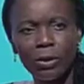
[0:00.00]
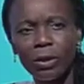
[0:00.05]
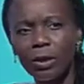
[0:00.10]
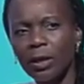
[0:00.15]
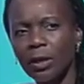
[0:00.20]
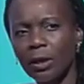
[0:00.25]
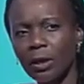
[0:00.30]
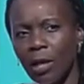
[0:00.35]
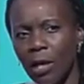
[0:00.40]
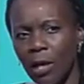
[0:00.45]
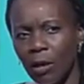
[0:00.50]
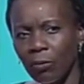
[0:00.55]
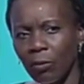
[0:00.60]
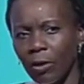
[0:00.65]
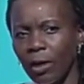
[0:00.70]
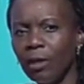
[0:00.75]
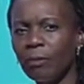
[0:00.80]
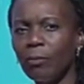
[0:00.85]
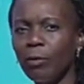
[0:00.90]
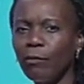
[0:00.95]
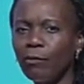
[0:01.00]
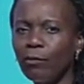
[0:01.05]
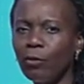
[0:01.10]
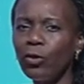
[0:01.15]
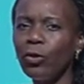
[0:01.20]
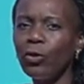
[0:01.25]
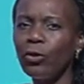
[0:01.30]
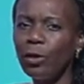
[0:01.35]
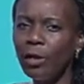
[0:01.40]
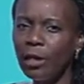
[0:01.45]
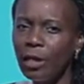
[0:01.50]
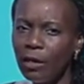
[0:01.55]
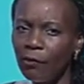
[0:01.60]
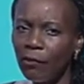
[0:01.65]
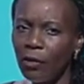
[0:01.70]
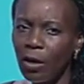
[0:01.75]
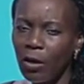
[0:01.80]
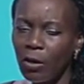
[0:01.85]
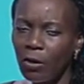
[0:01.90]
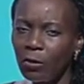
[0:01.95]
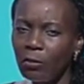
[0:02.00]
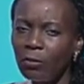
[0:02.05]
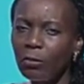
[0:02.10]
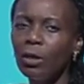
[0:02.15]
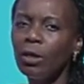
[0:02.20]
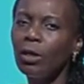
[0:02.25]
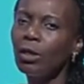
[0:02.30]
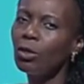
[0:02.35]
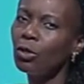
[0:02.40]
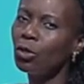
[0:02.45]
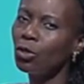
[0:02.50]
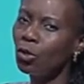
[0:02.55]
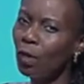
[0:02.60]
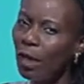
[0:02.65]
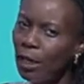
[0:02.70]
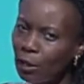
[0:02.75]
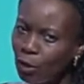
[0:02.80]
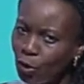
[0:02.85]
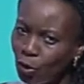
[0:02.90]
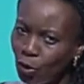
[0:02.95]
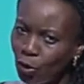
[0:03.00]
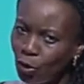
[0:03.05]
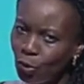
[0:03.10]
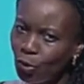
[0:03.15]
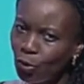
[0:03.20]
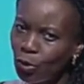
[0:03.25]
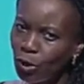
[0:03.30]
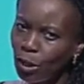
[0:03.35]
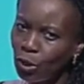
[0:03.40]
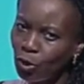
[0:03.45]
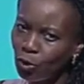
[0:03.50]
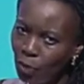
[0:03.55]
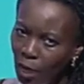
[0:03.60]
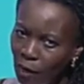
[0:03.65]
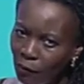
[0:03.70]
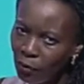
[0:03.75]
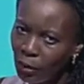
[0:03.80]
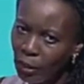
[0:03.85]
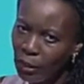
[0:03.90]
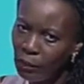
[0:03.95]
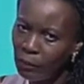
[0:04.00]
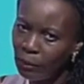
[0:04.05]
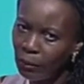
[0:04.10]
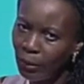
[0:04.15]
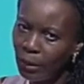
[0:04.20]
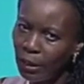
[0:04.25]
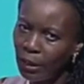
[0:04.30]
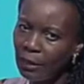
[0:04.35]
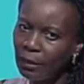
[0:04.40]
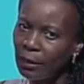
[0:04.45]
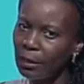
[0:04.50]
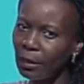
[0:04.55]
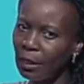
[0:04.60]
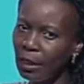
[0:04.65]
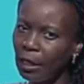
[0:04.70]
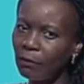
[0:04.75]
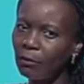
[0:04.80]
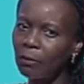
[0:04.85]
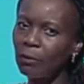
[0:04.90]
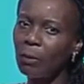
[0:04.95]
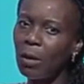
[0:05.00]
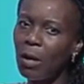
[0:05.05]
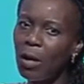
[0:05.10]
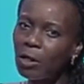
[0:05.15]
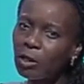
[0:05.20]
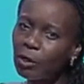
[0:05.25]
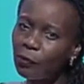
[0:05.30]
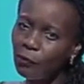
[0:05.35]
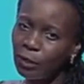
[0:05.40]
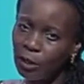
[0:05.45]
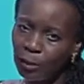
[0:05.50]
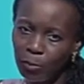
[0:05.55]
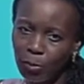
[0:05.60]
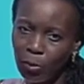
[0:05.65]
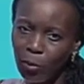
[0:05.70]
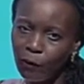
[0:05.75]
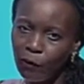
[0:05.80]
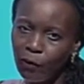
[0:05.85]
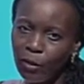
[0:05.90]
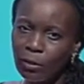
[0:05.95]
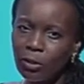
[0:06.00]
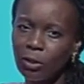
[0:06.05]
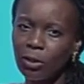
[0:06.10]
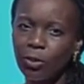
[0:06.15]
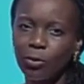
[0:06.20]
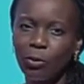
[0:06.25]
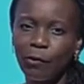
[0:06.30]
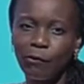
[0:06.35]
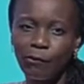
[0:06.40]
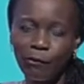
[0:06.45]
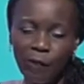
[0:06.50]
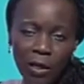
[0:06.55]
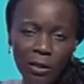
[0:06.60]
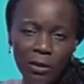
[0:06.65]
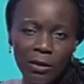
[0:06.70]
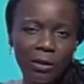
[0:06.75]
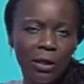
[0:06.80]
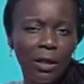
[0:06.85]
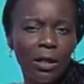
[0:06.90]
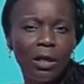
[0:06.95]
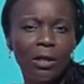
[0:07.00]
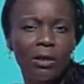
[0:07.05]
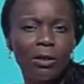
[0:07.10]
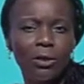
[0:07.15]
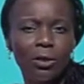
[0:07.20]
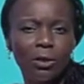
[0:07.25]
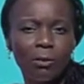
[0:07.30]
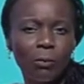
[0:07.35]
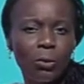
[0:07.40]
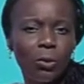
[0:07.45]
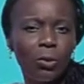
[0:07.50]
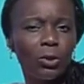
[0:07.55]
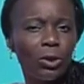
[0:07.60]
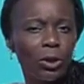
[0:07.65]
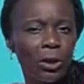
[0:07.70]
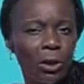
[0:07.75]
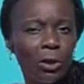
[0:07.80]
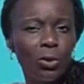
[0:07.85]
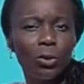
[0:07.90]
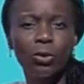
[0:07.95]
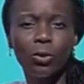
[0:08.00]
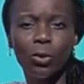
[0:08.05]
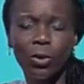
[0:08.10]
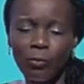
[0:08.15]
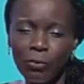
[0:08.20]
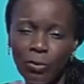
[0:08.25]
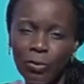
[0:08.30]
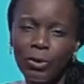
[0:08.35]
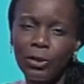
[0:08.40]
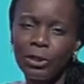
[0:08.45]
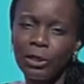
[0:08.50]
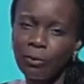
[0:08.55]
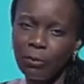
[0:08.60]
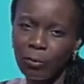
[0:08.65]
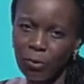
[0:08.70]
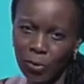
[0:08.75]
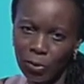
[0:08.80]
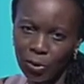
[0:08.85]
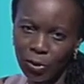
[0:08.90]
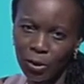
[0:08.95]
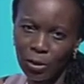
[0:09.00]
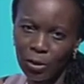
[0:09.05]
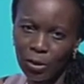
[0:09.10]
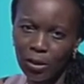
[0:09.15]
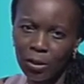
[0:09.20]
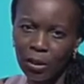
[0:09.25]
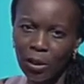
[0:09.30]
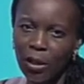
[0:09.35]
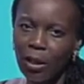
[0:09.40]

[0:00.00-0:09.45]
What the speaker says: To start with, before you leave home, try to choose a travel company that gives part of its profits to a fund that supports local community projects.